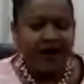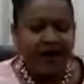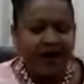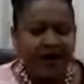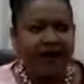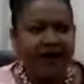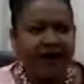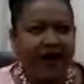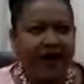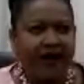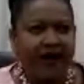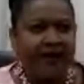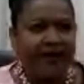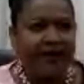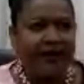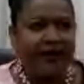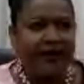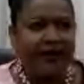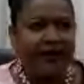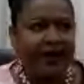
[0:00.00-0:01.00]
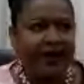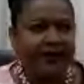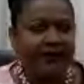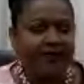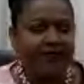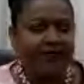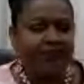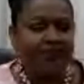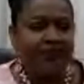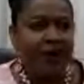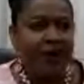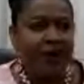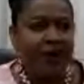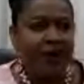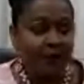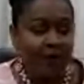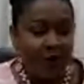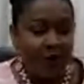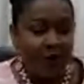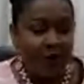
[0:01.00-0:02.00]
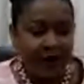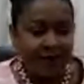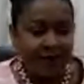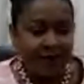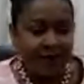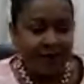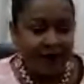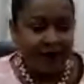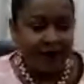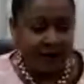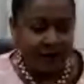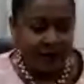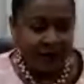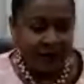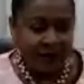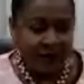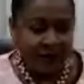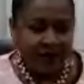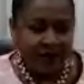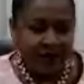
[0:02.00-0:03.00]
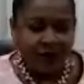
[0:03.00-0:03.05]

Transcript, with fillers: And I think that much more can be done.